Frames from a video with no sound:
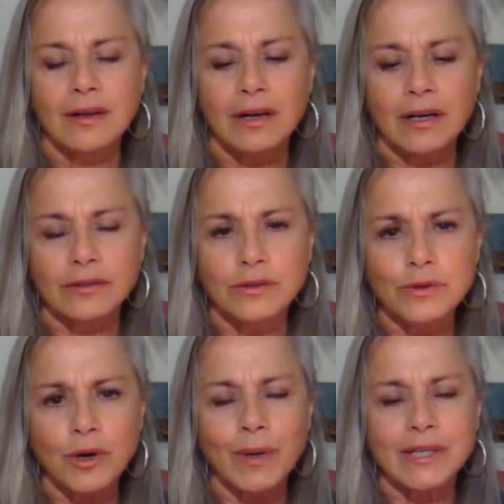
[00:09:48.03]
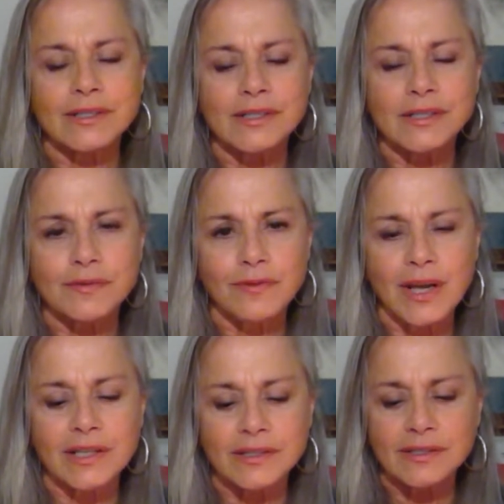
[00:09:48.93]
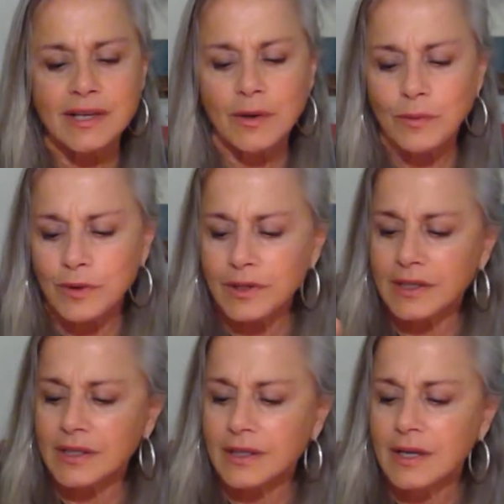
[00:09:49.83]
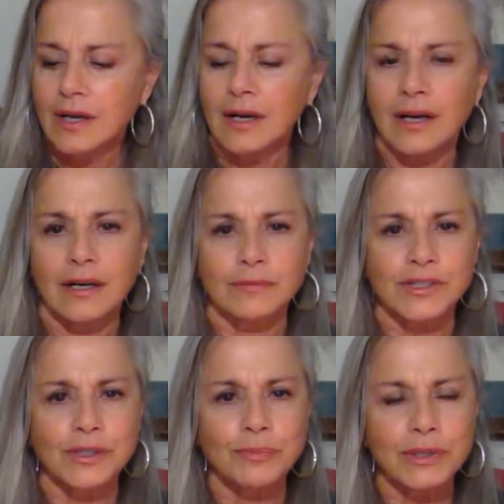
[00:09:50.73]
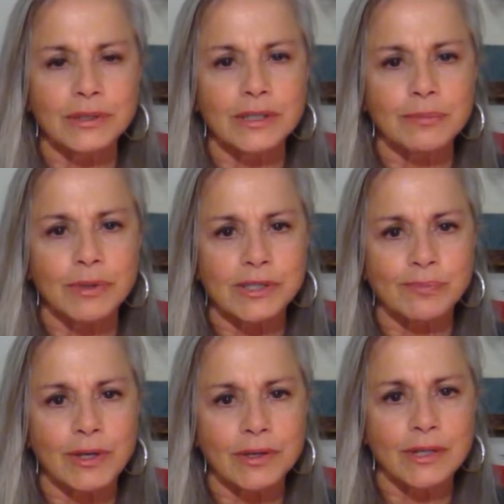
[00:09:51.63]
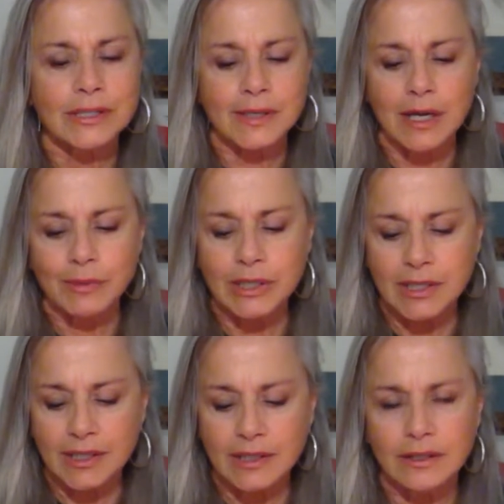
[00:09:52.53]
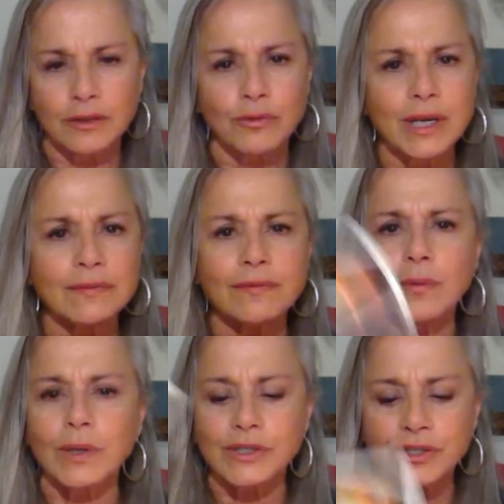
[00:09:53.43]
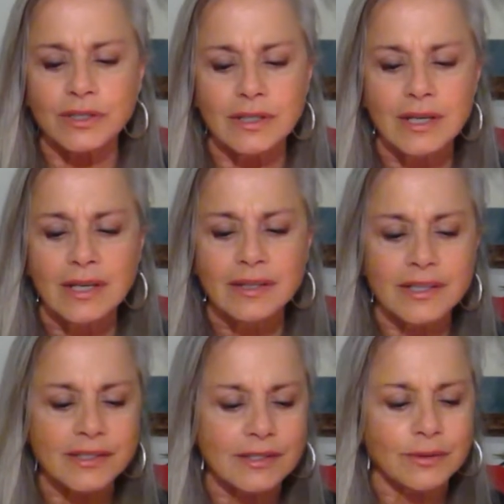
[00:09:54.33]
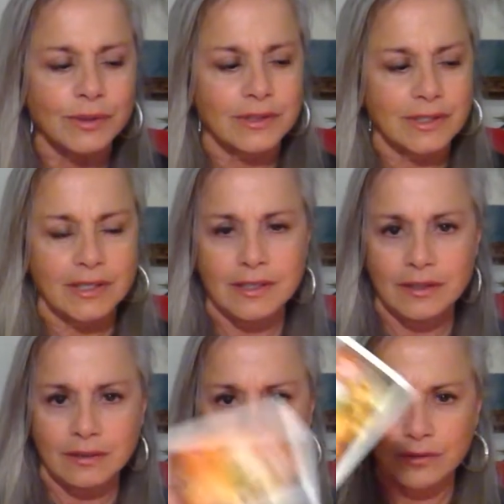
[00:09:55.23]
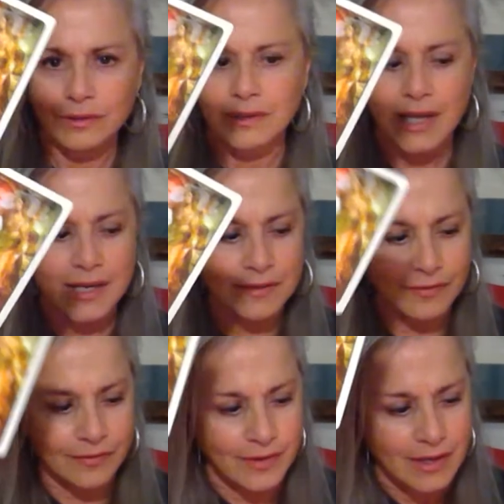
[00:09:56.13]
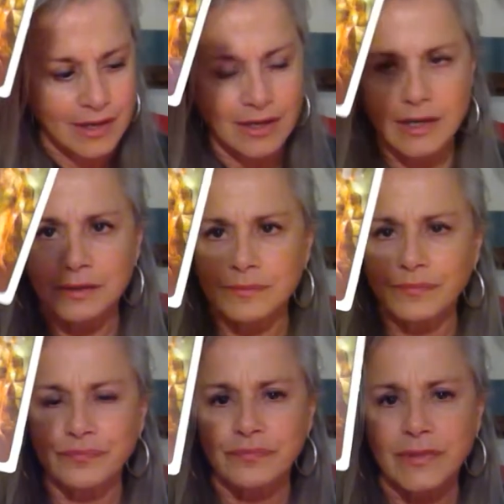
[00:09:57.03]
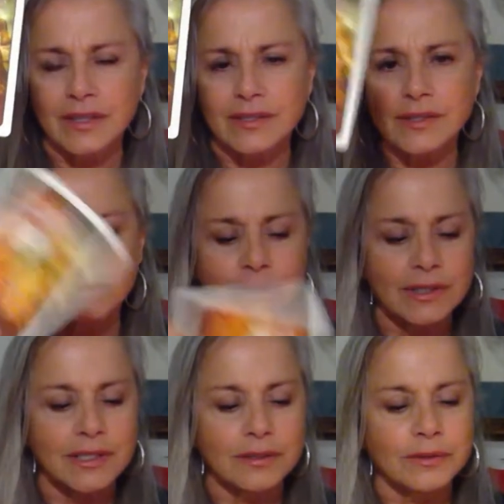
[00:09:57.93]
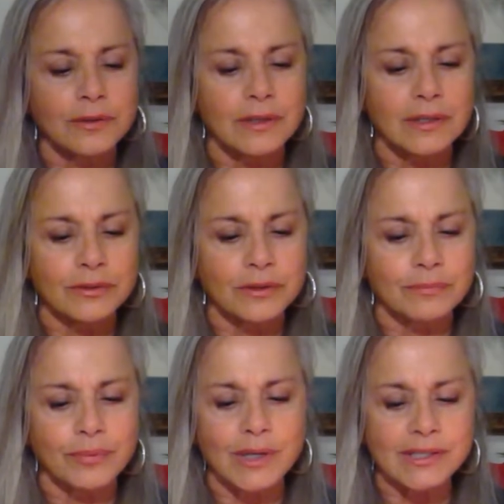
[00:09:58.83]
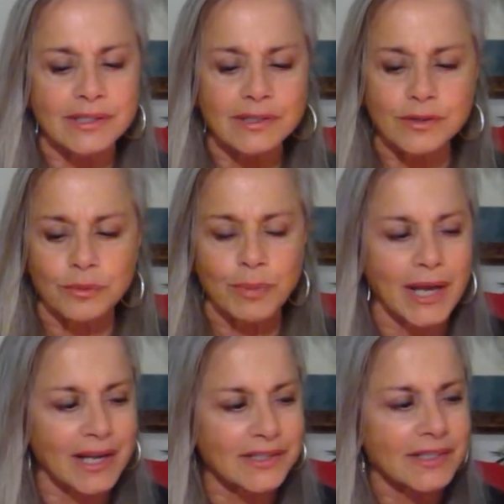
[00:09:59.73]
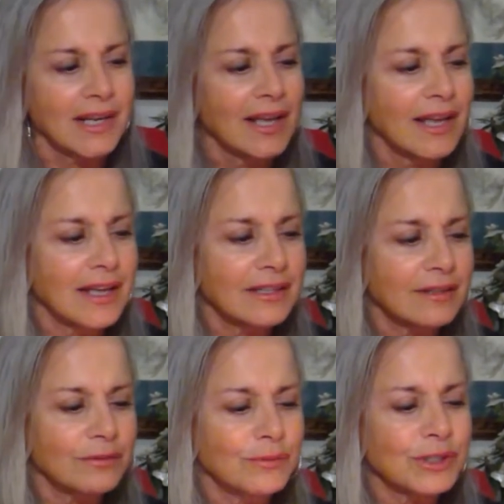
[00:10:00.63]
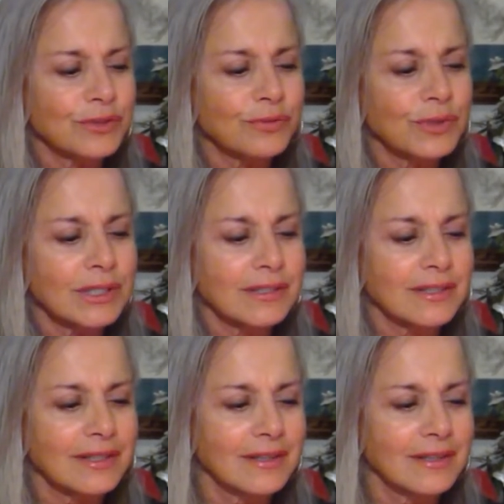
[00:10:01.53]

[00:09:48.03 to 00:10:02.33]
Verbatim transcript: uh, new acquaintances, friends, networking, uh, stability, prosperity that's coming in, great fortune. This is going to heal your life. Um, this is going to heal your, your presence, your past, and retreat